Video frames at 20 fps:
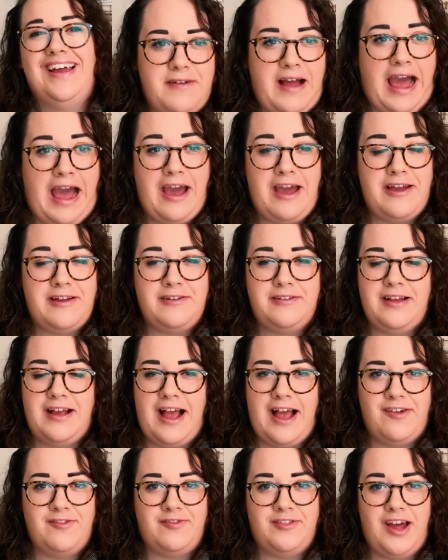I
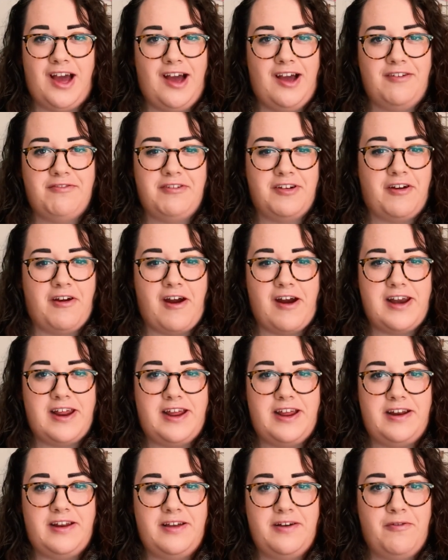have not
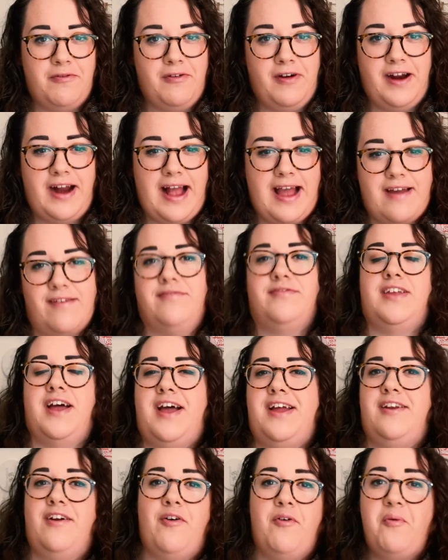regretted what I have
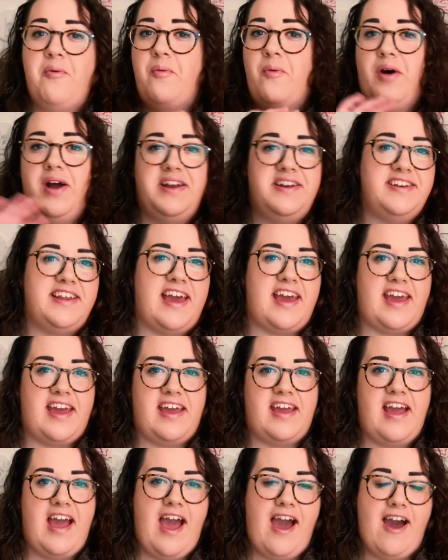done one
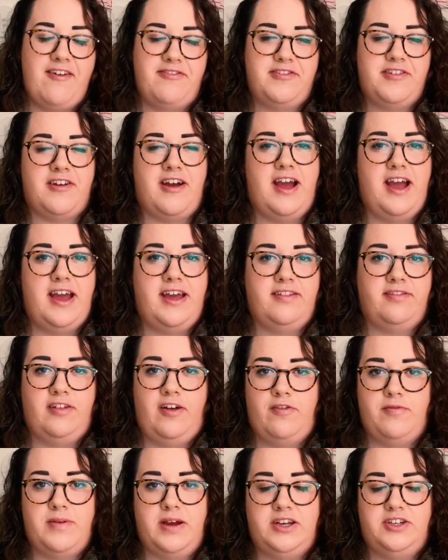day after I
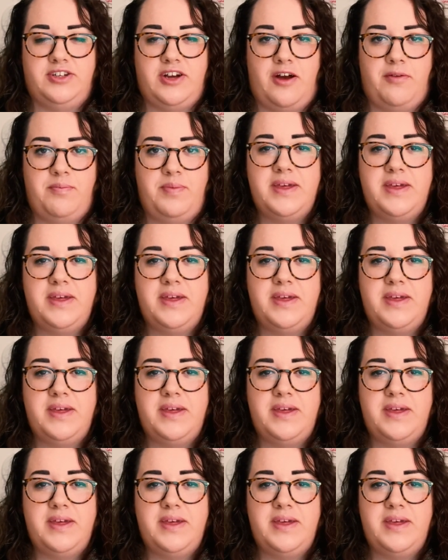left my job,